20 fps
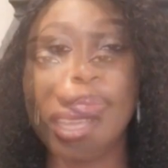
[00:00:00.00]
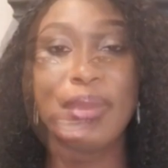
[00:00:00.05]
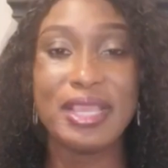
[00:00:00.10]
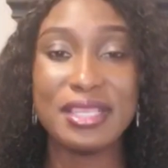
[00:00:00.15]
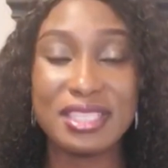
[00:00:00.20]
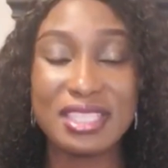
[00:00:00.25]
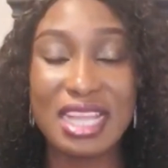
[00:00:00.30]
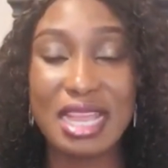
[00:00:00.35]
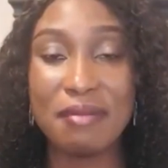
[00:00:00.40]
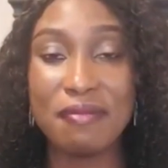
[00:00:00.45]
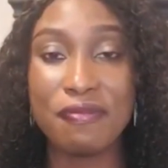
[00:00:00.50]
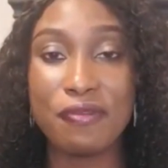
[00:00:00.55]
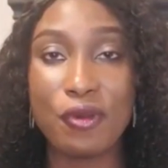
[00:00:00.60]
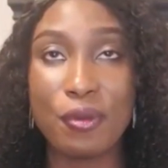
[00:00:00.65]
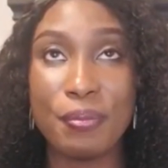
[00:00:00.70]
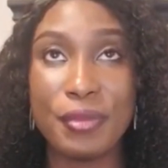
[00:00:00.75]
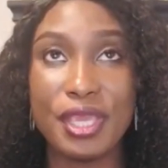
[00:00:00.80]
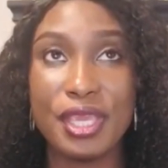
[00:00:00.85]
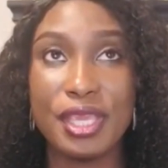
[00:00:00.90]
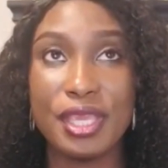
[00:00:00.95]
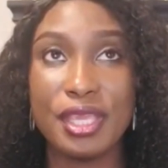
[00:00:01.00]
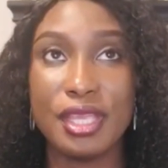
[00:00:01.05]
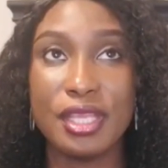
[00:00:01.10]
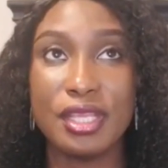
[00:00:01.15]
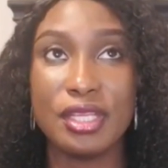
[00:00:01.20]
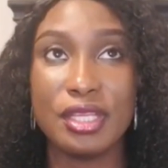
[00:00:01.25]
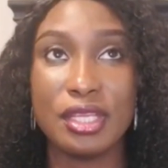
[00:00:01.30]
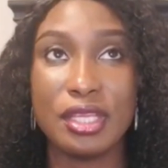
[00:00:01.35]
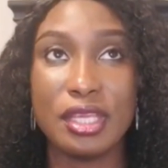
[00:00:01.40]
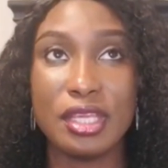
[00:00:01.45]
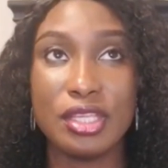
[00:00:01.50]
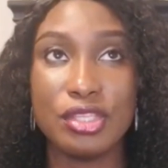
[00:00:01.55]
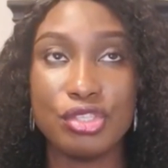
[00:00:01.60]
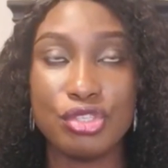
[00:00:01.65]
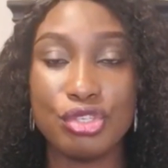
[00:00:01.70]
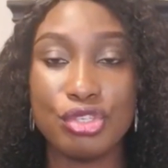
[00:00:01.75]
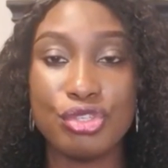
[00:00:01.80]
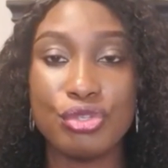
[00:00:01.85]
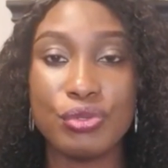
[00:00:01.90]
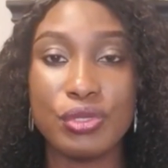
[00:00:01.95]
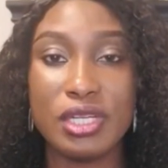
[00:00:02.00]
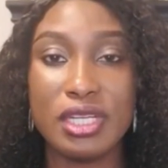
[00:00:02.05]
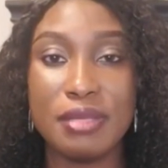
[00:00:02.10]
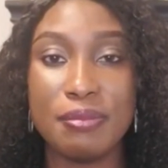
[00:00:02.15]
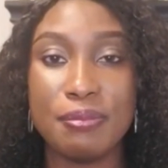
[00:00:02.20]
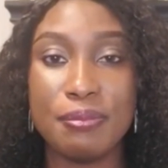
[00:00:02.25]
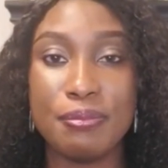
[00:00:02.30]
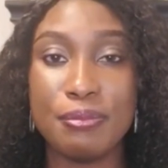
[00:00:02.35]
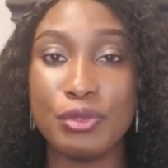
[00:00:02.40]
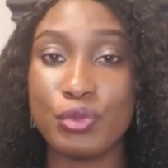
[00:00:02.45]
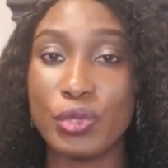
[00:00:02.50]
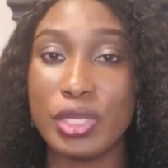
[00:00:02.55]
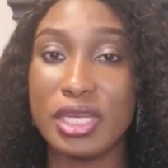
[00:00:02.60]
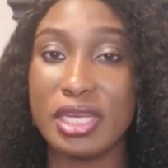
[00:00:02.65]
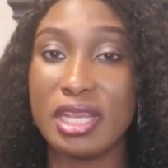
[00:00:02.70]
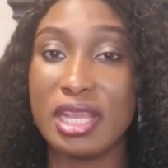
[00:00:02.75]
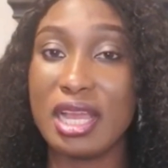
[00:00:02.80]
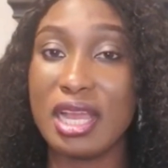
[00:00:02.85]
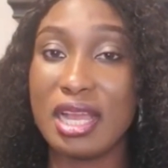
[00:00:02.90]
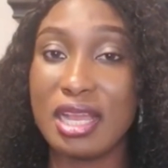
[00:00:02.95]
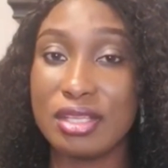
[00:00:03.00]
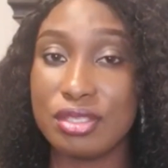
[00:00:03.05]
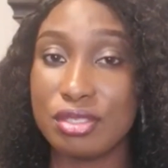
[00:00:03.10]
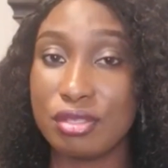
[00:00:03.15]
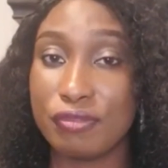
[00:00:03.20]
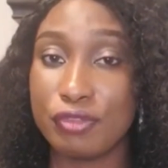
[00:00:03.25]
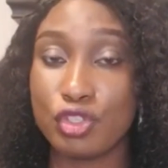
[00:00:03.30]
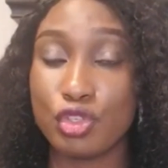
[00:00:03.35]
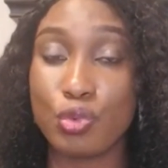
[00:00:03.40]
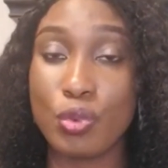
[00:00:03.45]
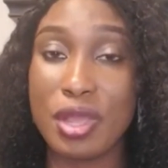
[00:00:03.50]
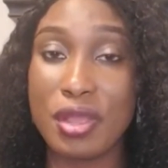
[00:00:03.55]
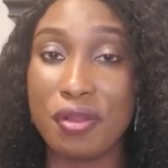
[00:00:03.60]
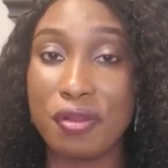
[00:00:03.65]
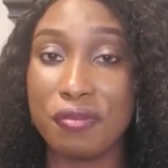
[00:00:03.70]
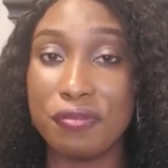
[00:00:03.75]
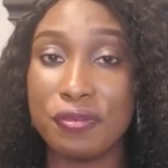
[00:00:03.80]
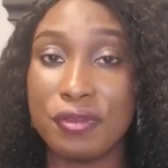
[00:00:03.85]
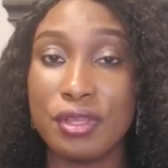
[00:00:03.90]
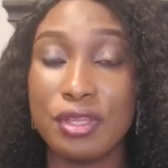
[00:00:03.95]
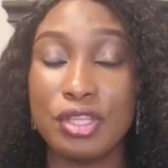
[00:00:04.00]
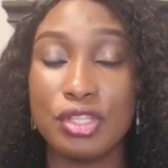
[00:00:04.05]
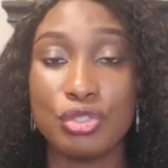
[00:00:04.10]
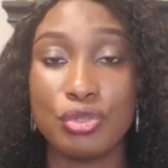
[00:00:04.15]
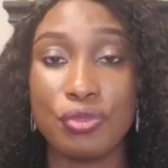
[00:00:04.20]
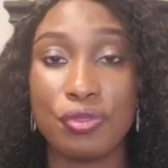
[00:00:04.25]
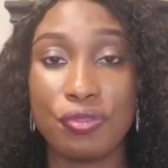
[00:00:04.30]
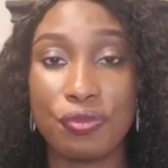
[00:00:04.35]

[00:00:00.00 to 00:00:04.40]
Best time for me is usually between the hours of 12 to